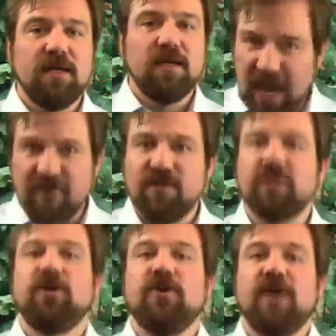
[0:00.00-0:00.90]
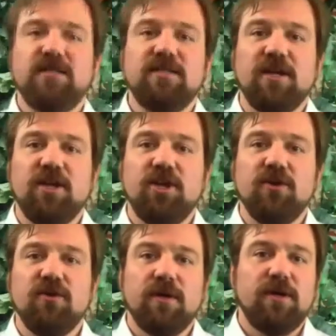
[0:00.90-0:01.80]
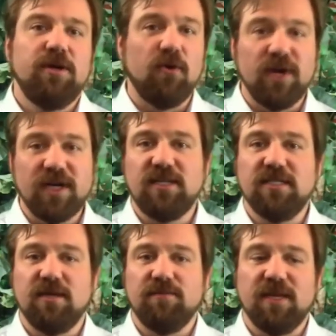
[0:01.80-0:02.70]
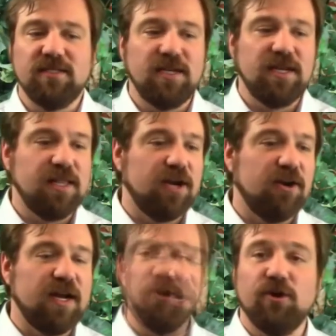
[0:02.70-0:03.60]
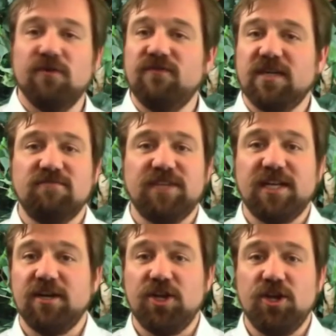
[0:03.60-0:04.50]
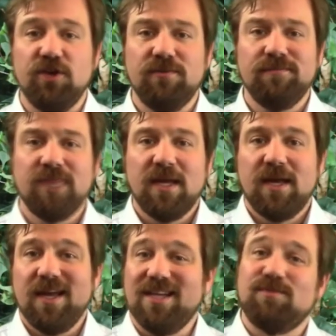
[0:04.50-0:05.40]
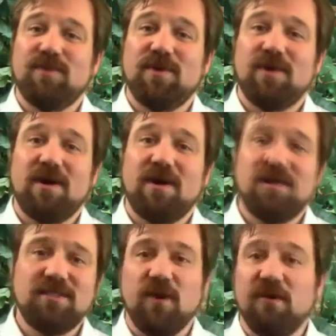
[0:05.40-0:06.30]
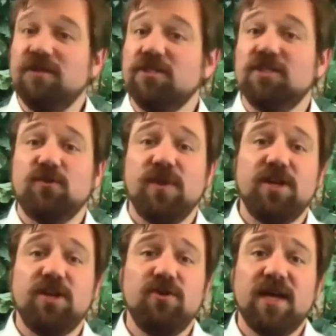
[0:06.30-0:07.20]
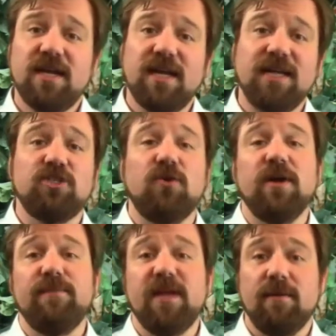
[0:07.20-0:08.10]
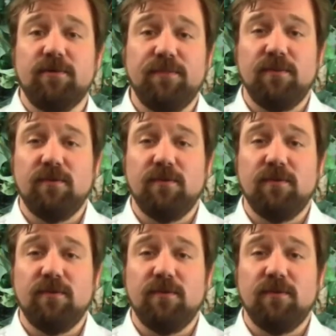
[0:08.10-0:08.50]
Dive into your async queue. You're going to see something sitting there in your effective dated queue. It's probably something where if you just requeue that, it's going to be able